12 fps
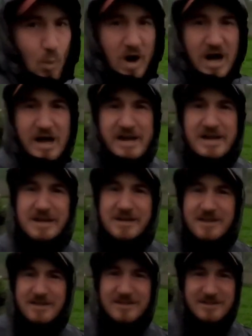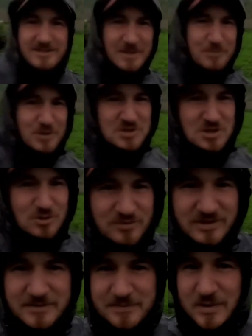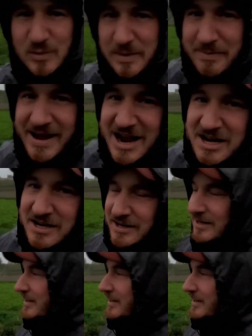Wine! the Possenhoeve. We're back.